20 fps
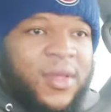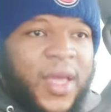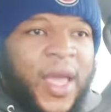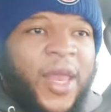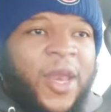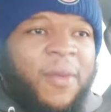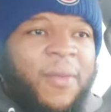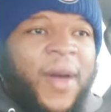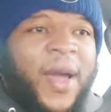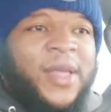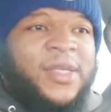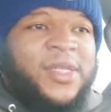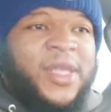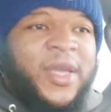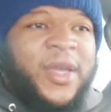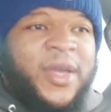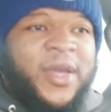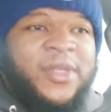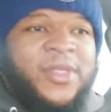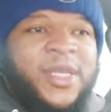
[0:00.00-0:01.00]
Can't nobody sit
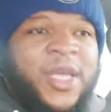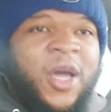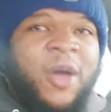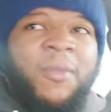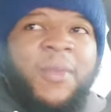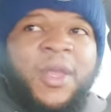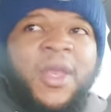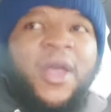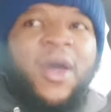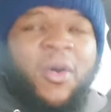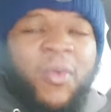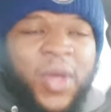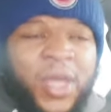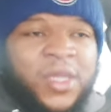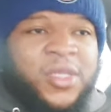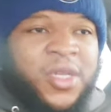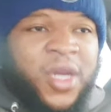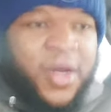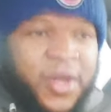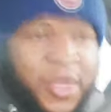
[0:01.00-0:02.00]
here and tell me that we
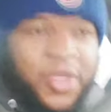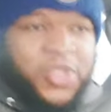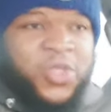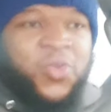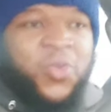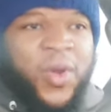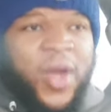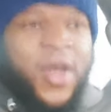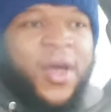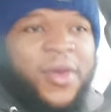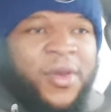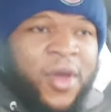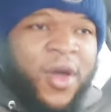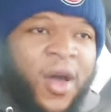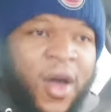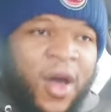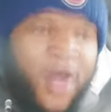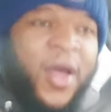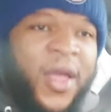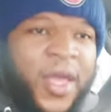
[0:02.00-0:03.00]
can turn this around. No,
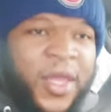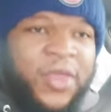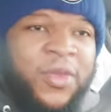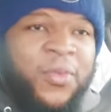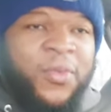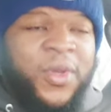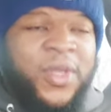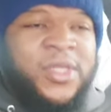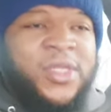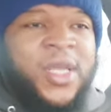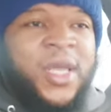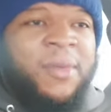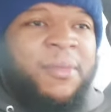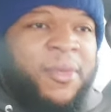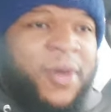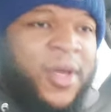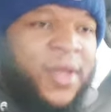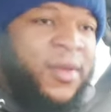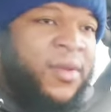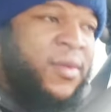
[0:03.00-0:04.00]
hit the reset
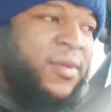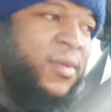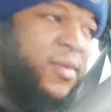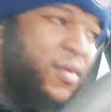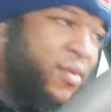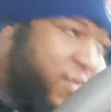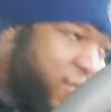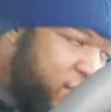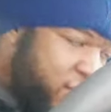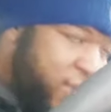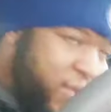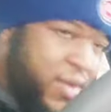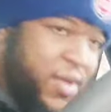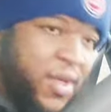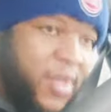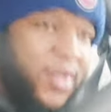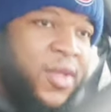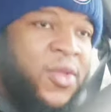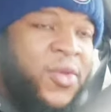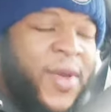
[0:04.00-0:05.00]
button.
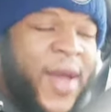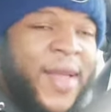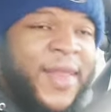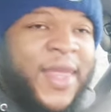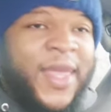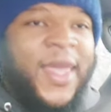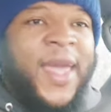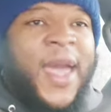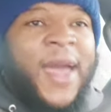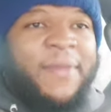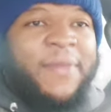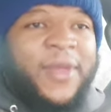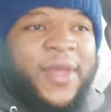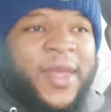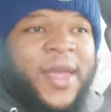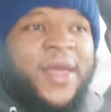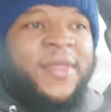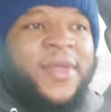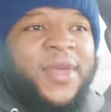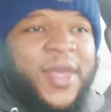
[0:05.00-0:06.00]
We got the cap
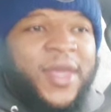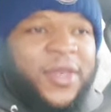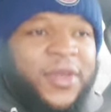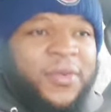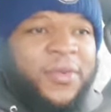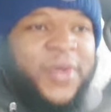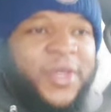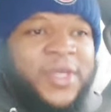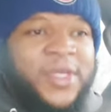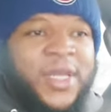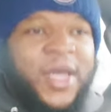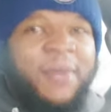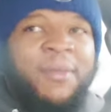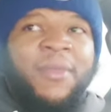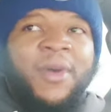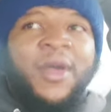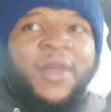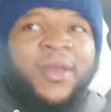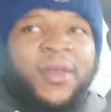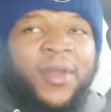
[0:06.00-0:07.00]
together, hit the reset
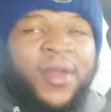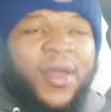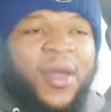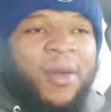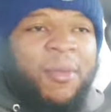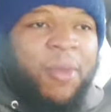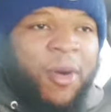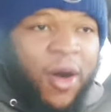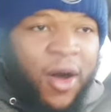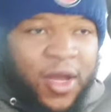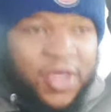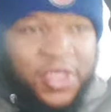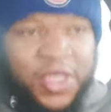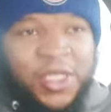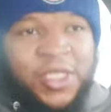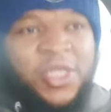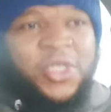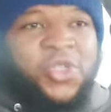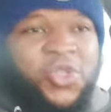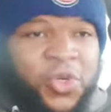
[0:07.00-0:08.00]
button. Paul
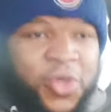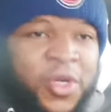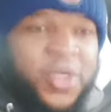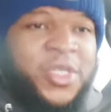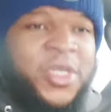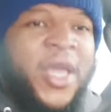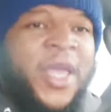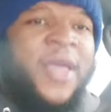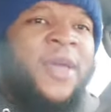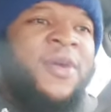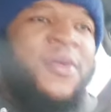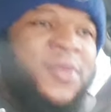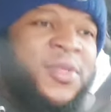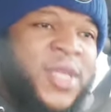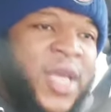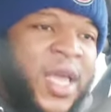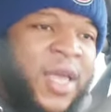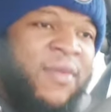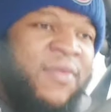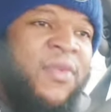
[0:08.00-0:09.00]
Jizzy George ain't gonna
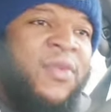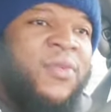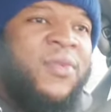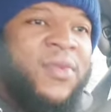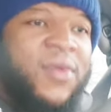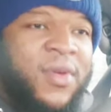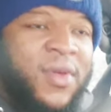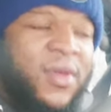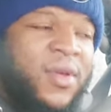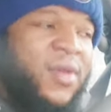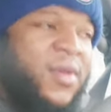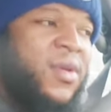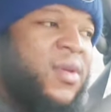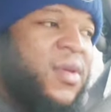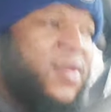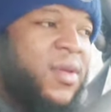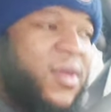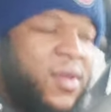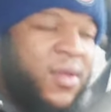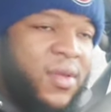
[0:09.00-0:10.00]
save
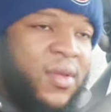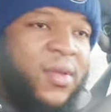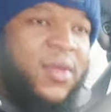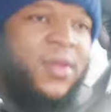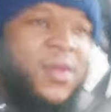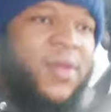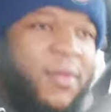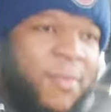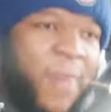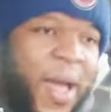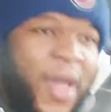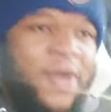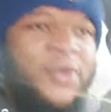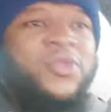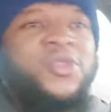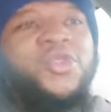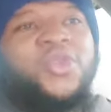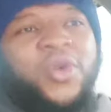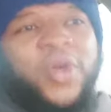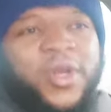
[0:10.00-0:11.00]
you. Michael
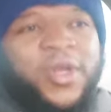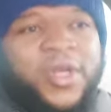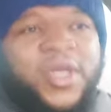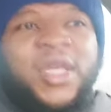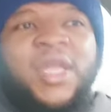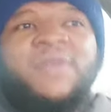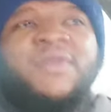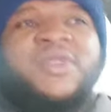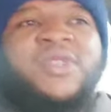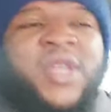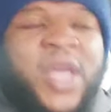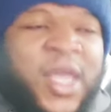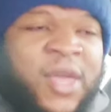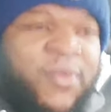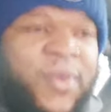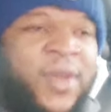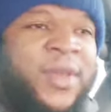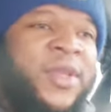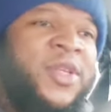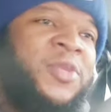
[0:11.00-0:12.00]
Jordan couldn't even save
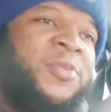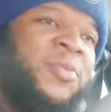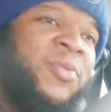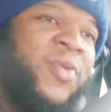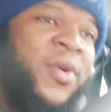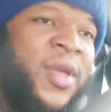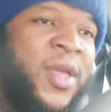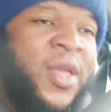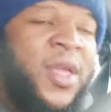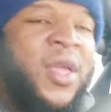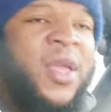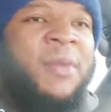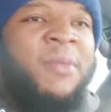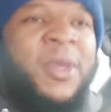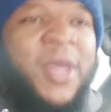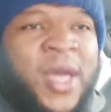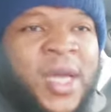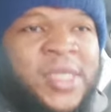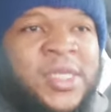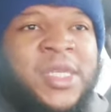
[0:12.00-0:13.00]
you at this point
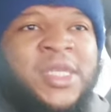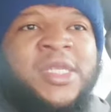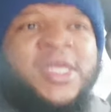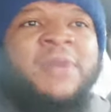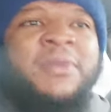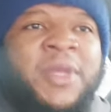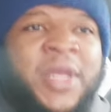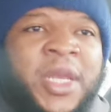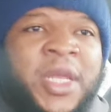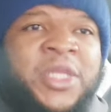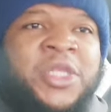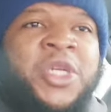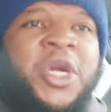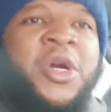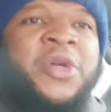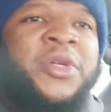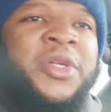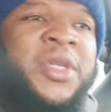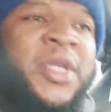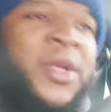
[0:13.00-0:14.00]
because there's something
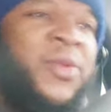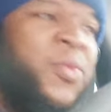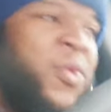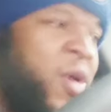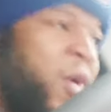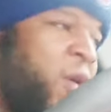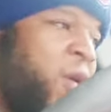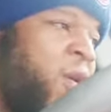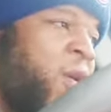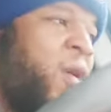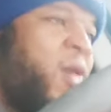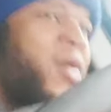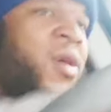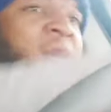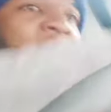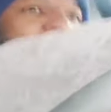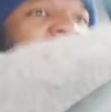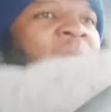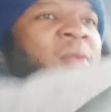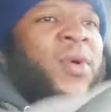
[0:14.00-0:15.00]
internally
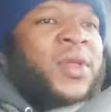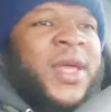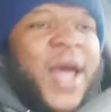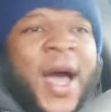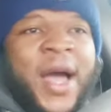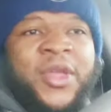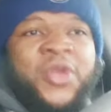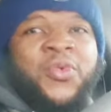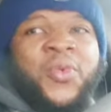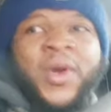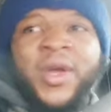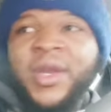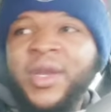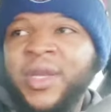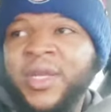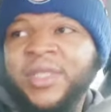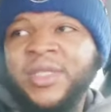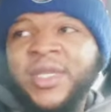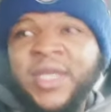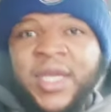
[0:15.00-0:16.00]
wrong with how you running
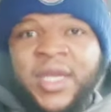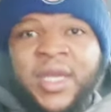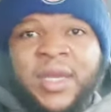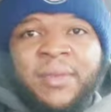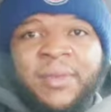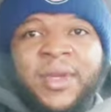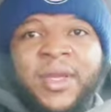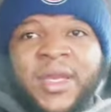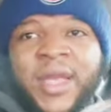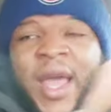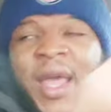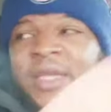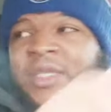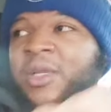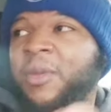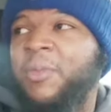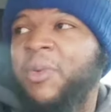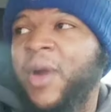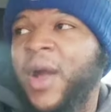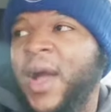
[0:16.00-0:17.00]
this team. That's
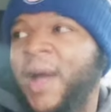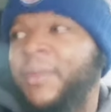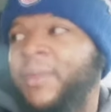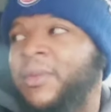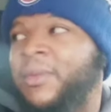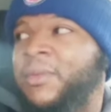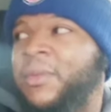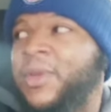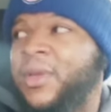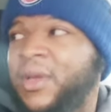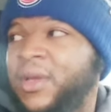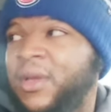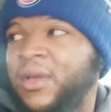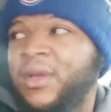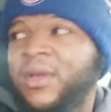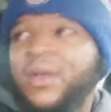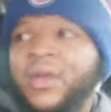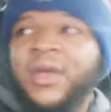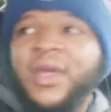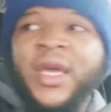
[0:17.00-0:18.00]
the
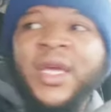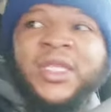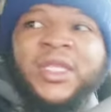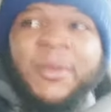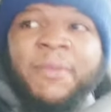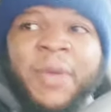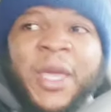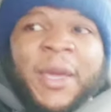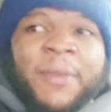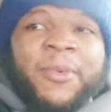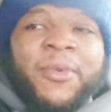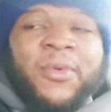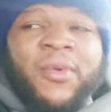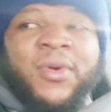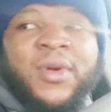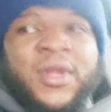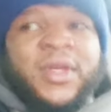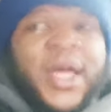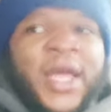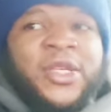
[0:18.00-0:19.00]
problem. It's the people
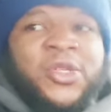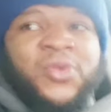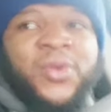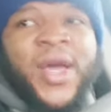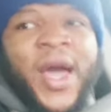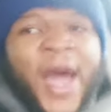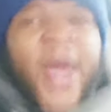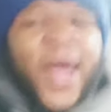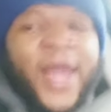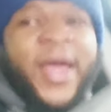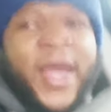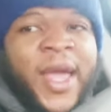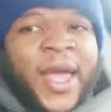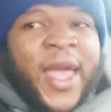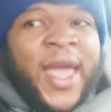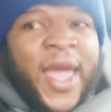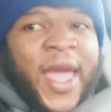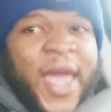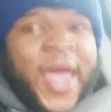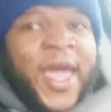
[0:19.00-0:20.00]
that you got
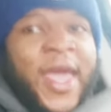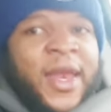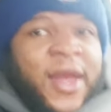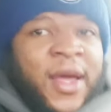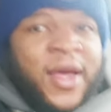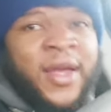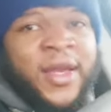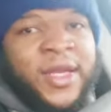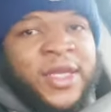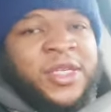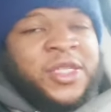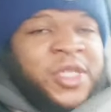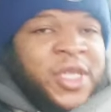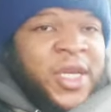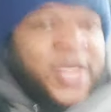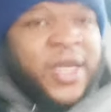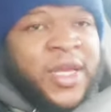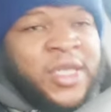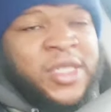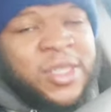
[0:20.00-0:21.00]
ahead of this
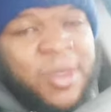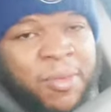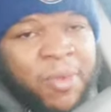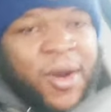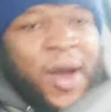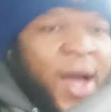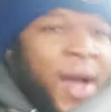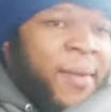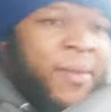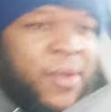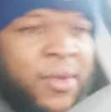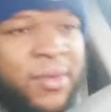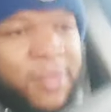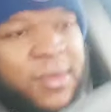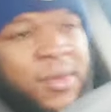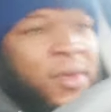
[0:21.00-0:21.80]
shit is the problem.